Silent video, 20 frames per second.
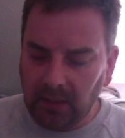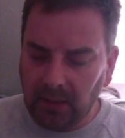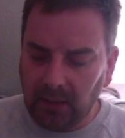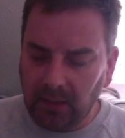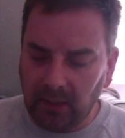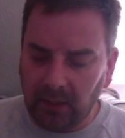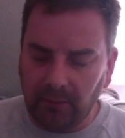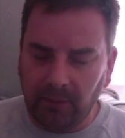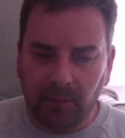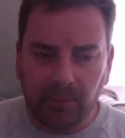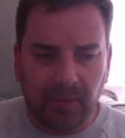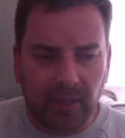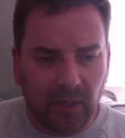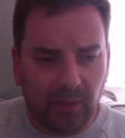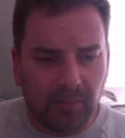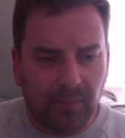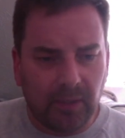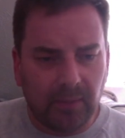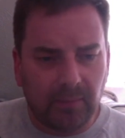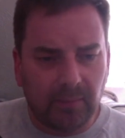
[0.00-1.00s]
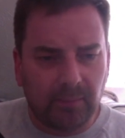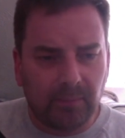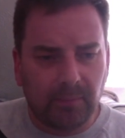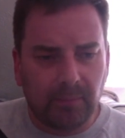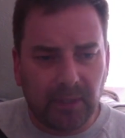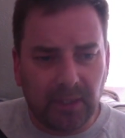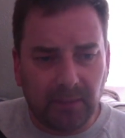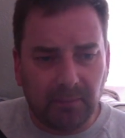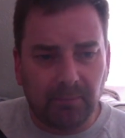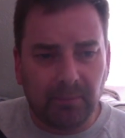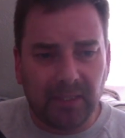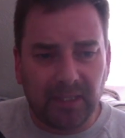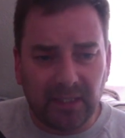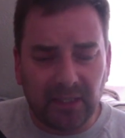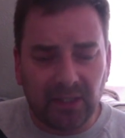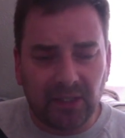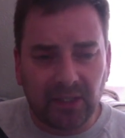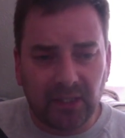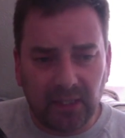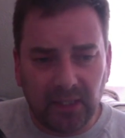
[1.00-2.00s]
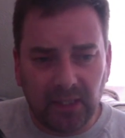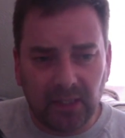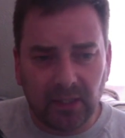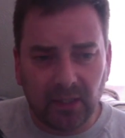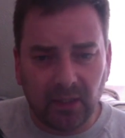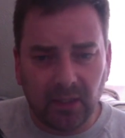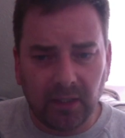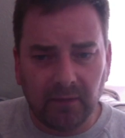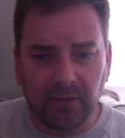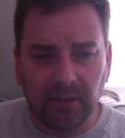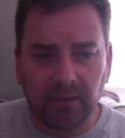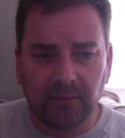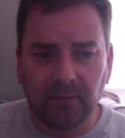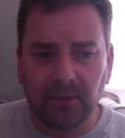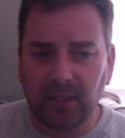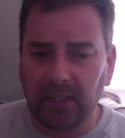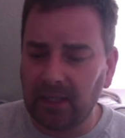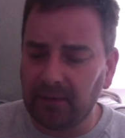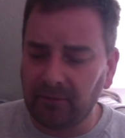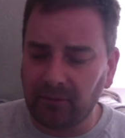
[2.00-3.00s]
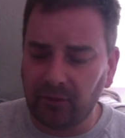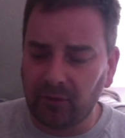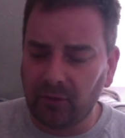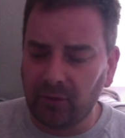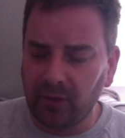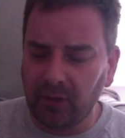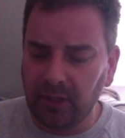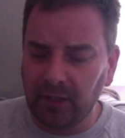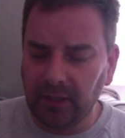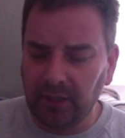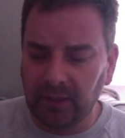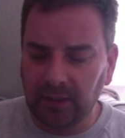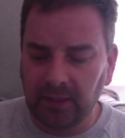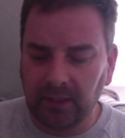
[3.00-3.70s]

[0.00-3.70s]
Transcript: Um, the Power P P C side of it, I haven't tried.